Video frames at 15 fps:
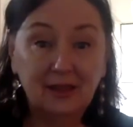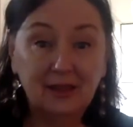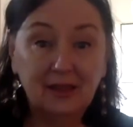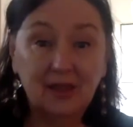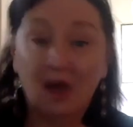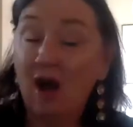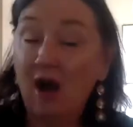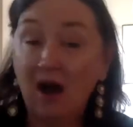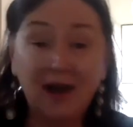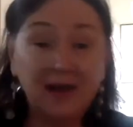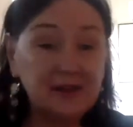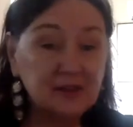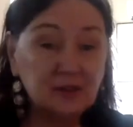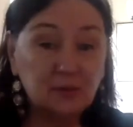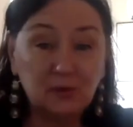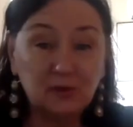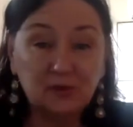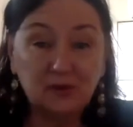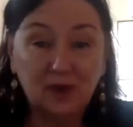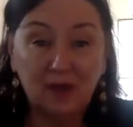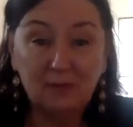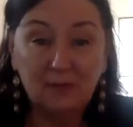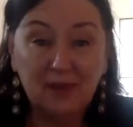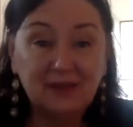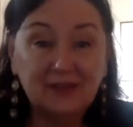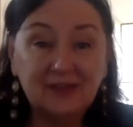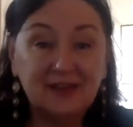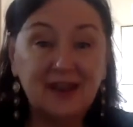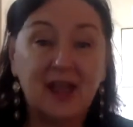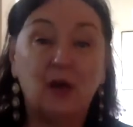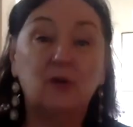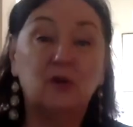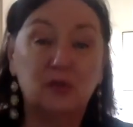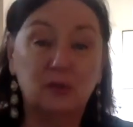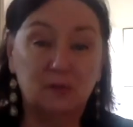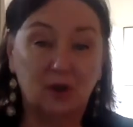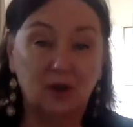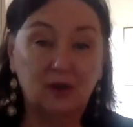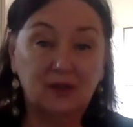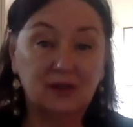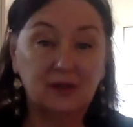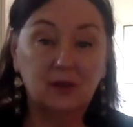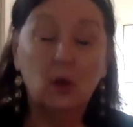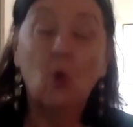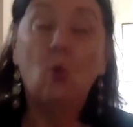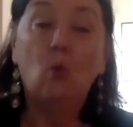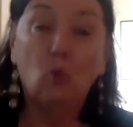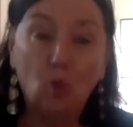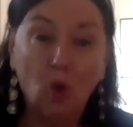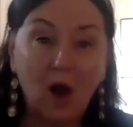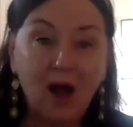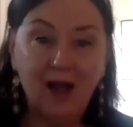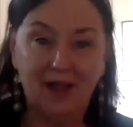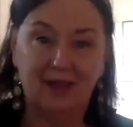The hottest prescribed medicine out on the market. Why?